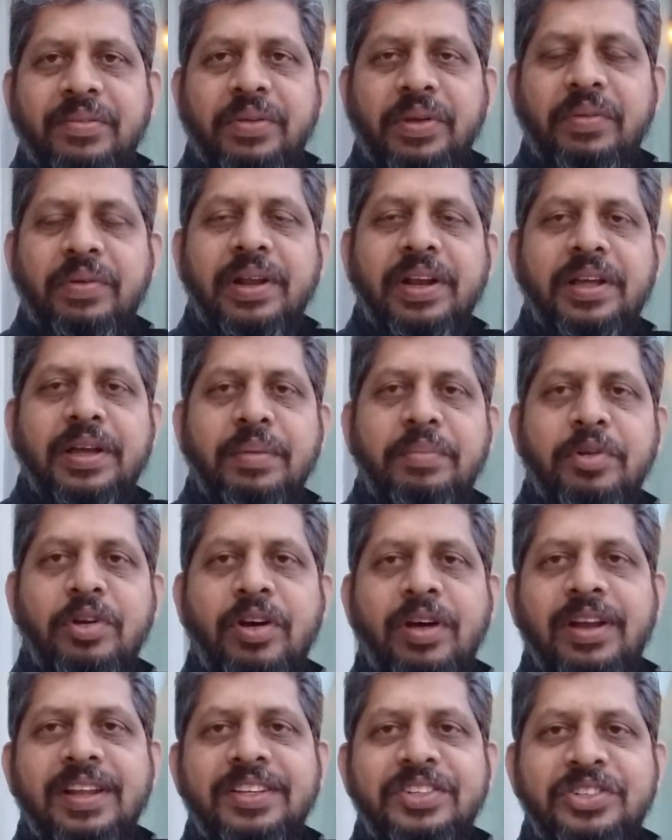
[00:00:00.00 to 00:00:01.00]
We welcome
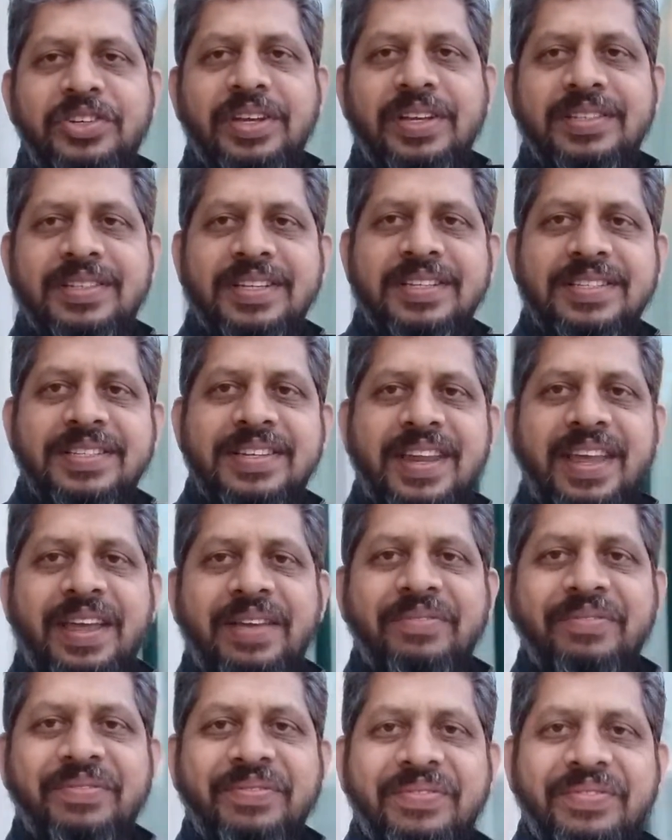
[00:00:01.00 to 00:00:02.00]
you all in Jesus'
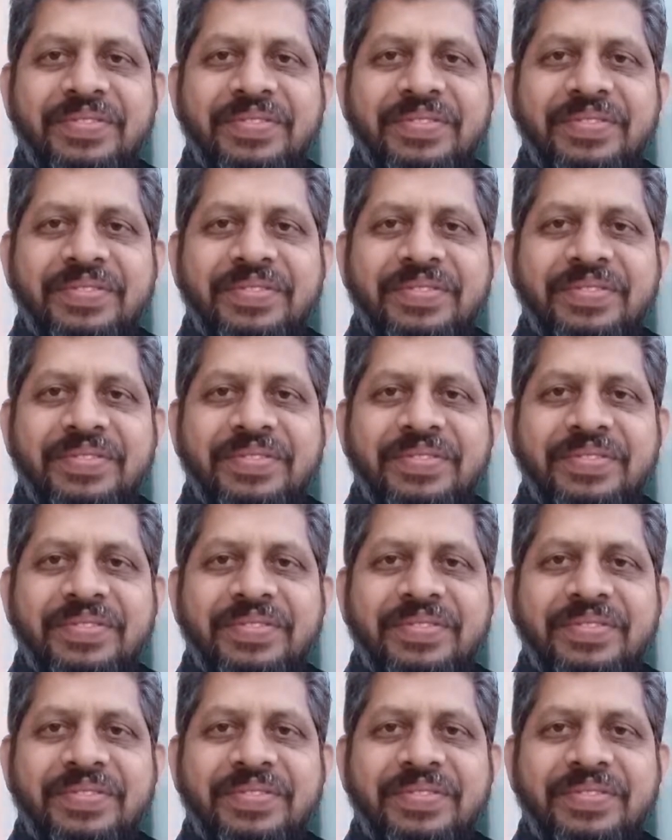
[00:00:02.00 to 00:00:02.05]
name.